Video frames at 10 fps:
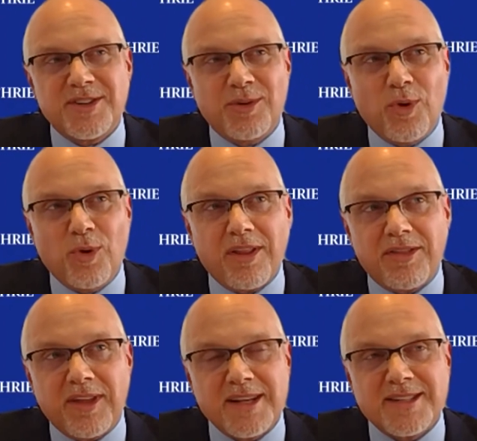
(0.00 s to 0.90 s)
One of the
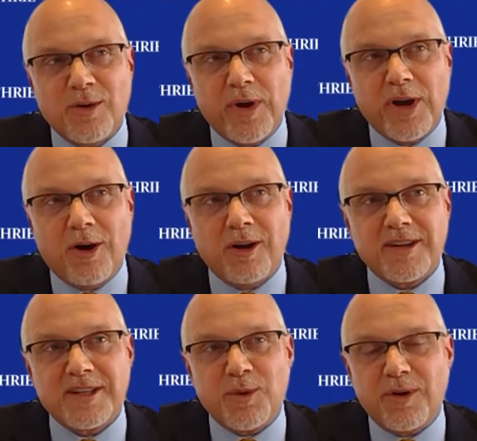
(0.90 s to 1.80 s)
things that we all
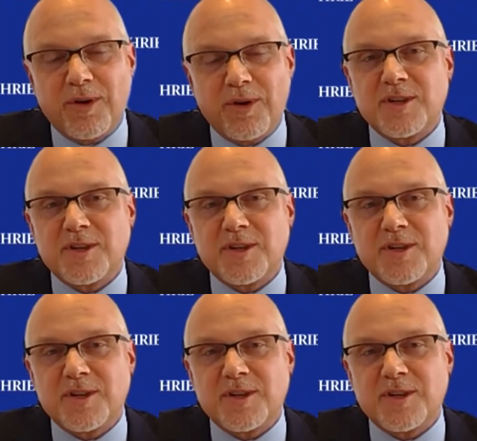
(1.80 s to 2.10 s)
experience